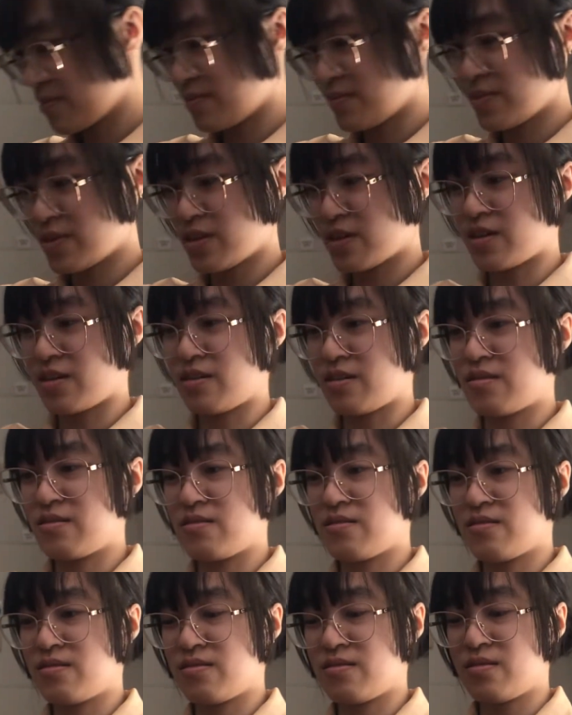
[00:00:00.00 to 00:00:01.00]
Yeah.
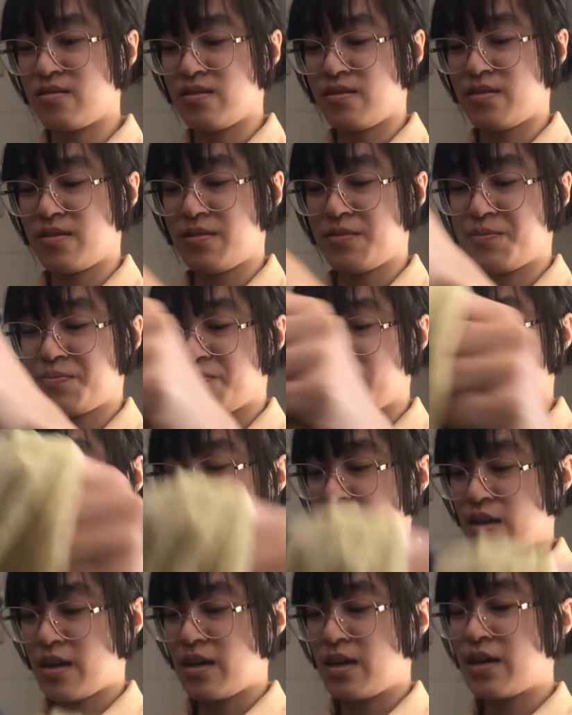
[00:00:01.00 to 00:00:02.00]

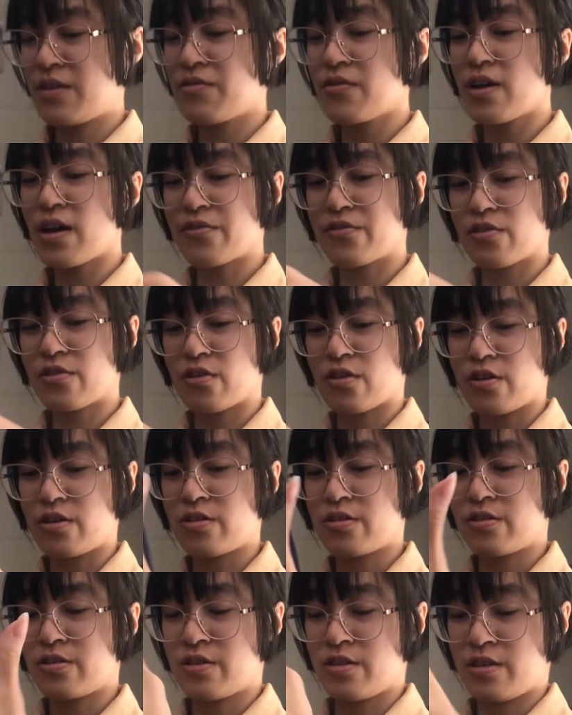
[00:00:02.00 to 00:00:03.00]
Even after all
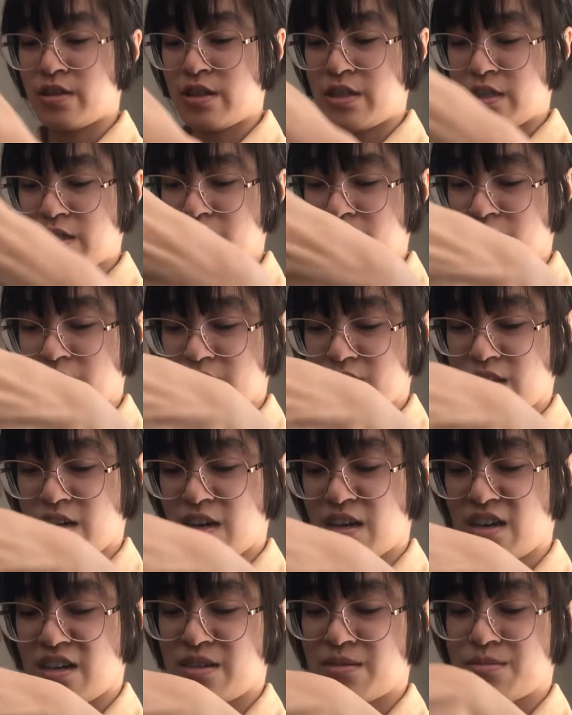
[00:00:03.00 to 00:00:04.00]
this
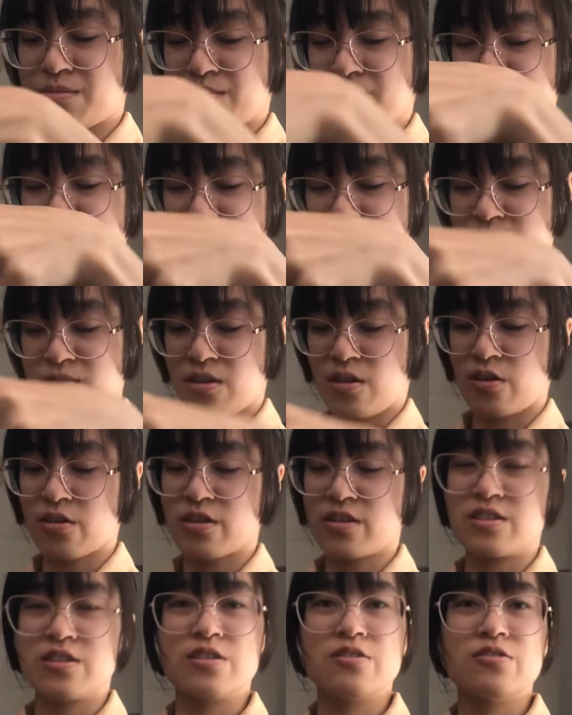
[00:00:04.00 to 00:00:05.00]
time, all
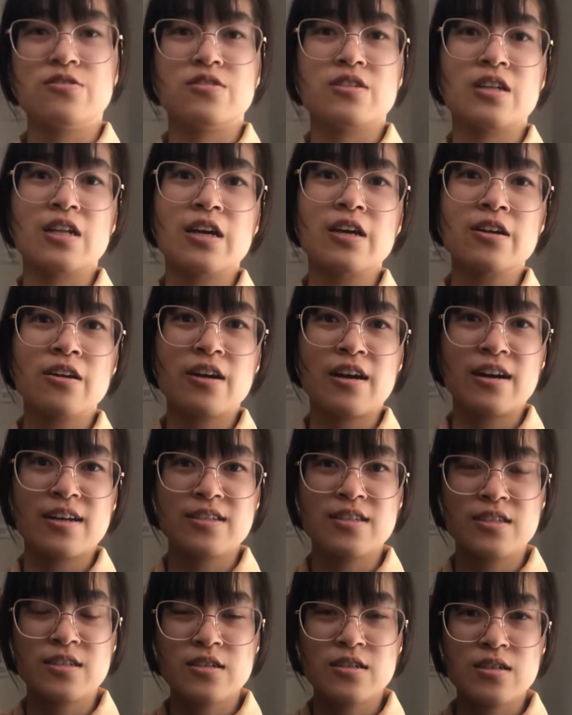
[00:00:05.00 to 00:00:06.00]
these years later, I
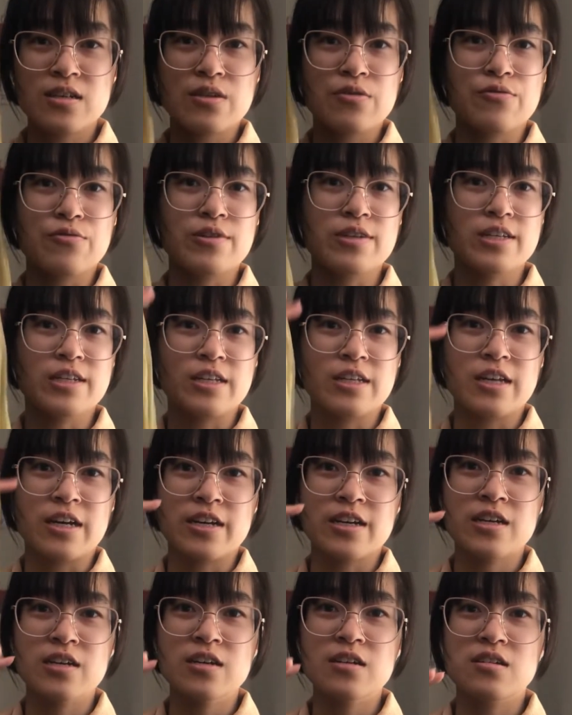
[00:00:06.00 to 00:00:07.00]
still like really like
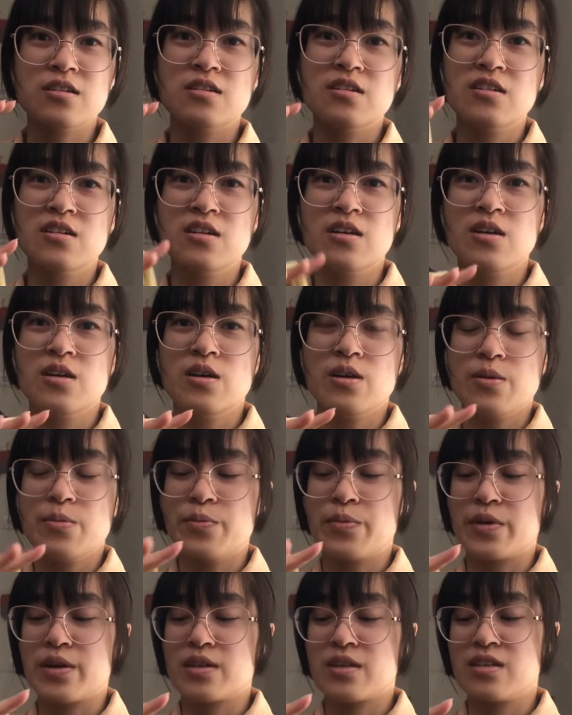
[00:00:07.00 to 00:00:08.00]
it.
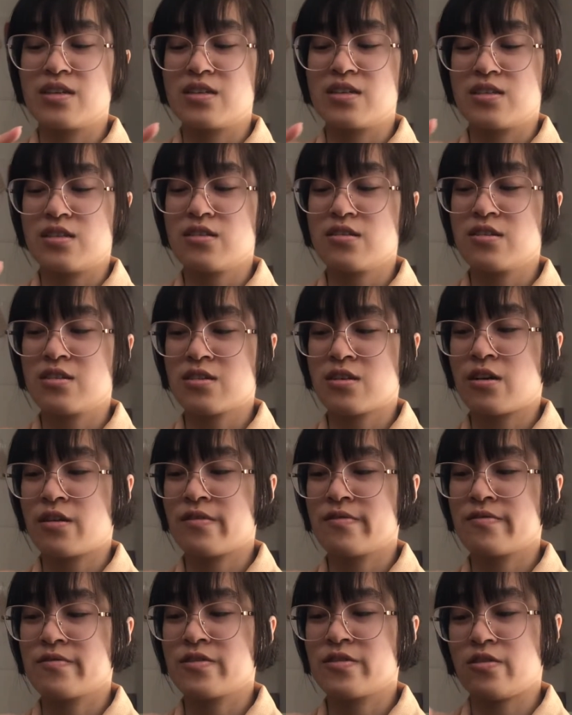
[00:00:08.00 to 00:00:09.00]
But these silk
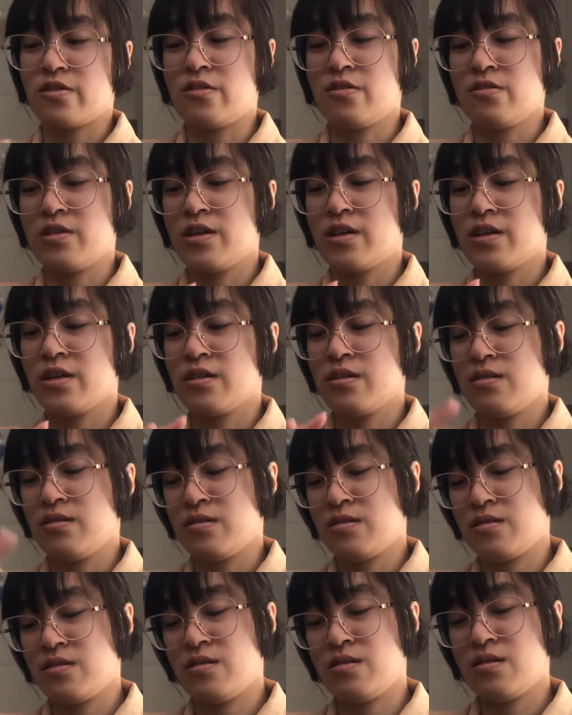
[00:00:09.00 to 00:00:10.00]
scarves are like
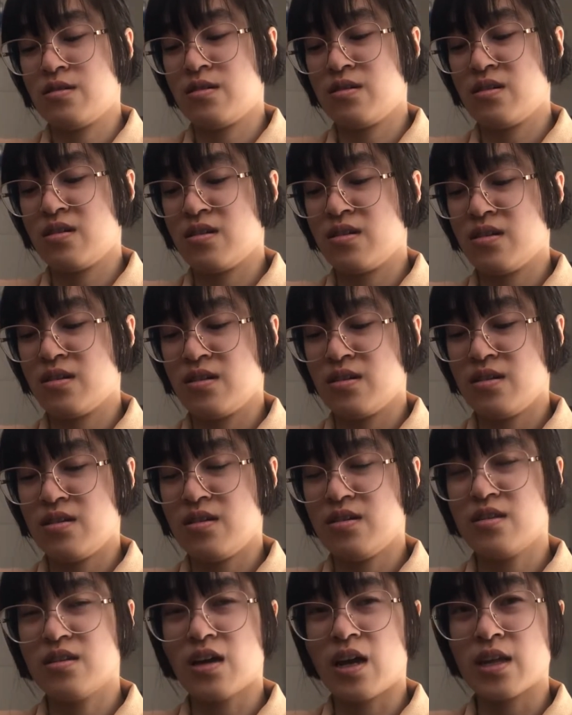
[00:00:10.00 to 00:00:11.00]

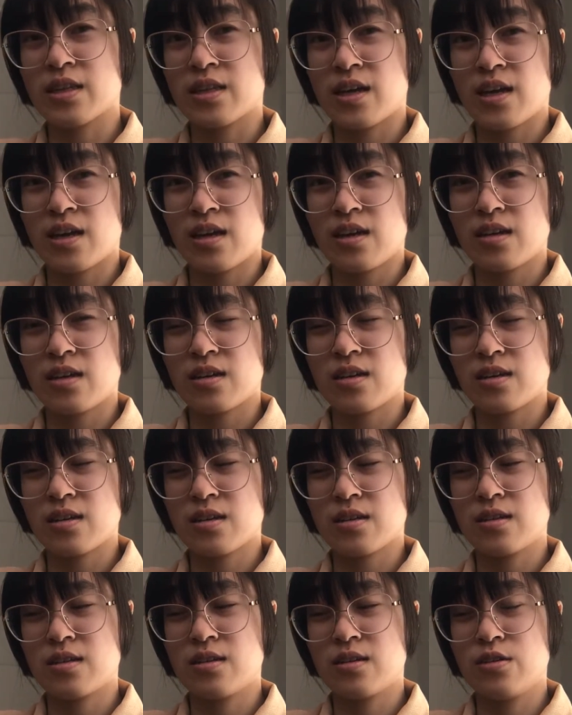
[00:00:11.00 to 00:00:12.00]
not
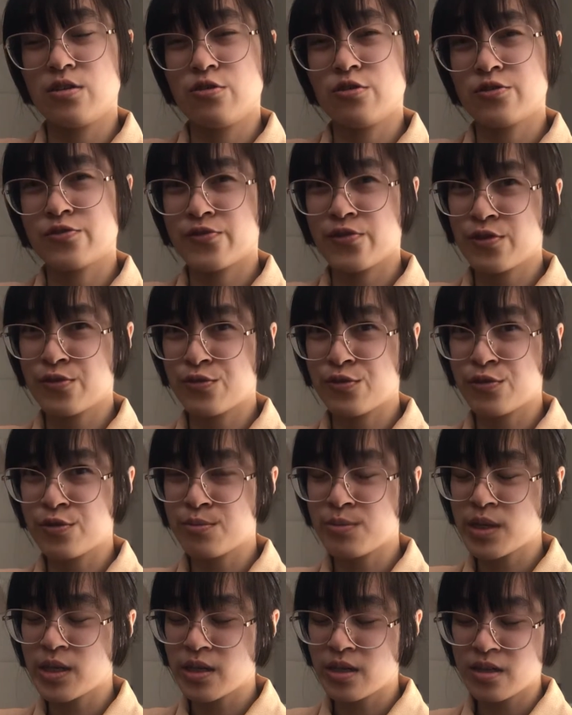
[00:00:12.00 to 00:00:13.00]
that useful for
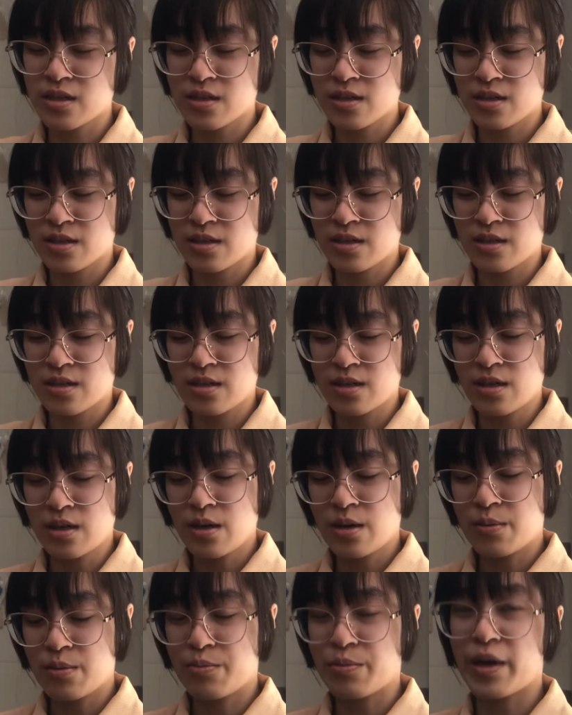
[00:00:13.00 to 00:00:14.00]
me.
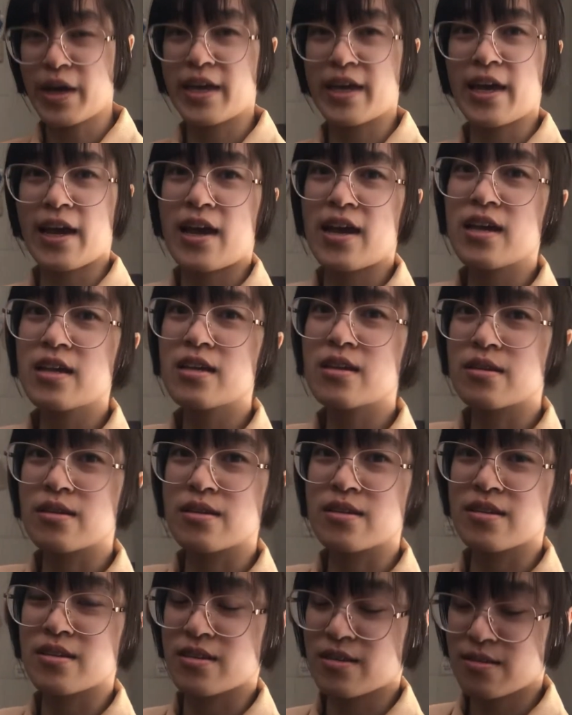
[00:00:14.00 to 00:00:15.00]
But I
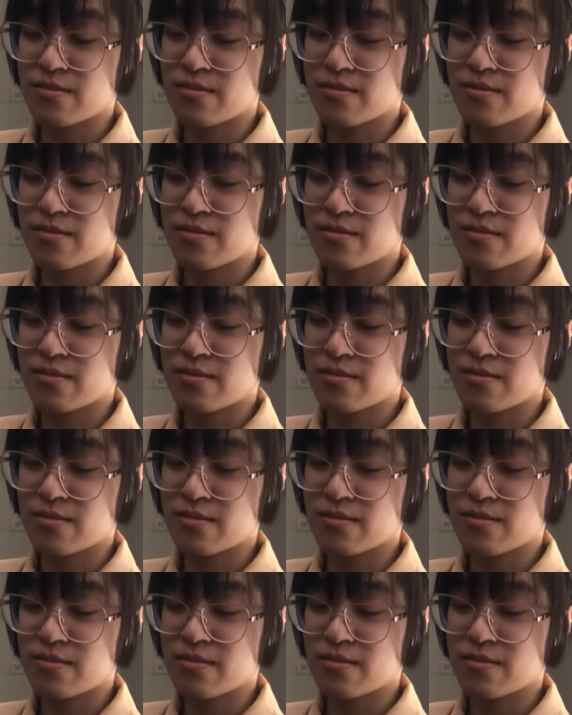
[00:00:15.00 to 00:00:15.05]
can